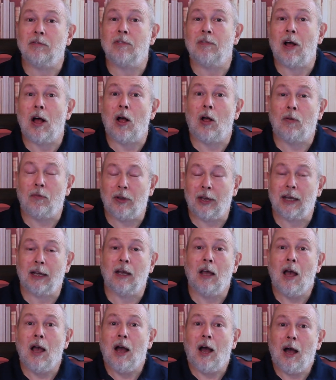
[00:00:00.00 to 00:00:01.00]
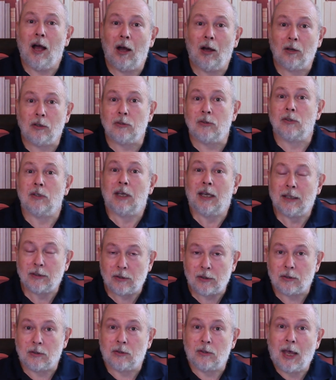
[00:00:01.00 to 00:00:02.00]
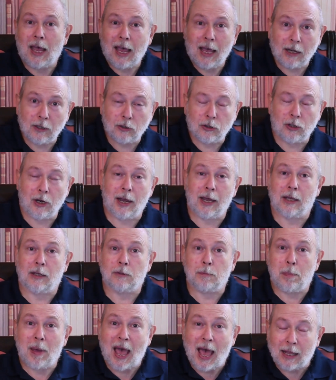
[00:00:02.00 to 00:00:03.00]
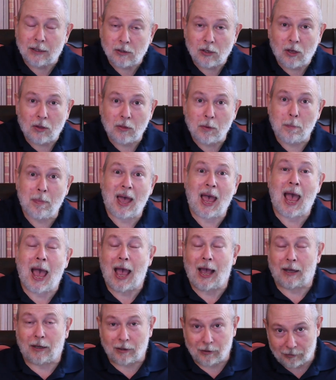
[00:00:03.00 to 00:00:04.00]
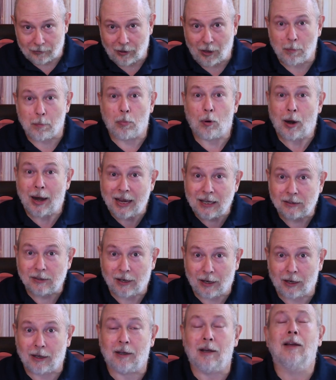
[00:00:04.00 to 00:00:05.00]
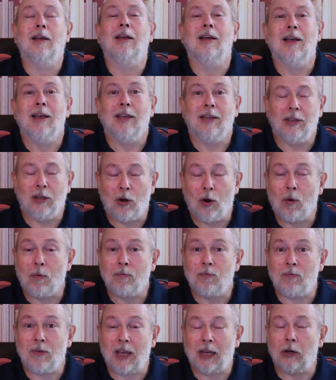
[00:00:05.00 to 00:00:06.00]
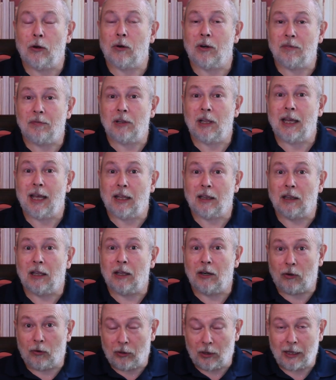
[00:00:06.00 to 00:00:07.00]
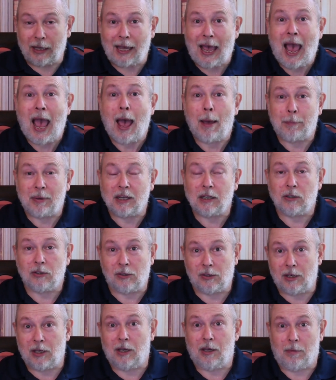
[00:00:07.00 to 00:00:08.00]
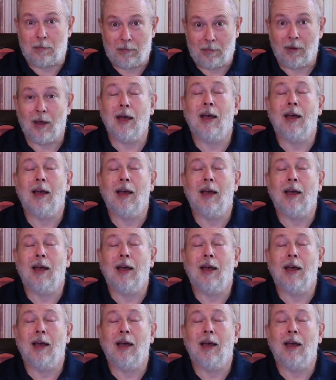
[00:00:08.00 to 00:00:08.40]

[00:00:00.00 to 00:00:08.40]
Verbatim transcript: involving hugs, kisses, handshakes, pats on the back, embracing, you know, figuratively and literally, happy to see him.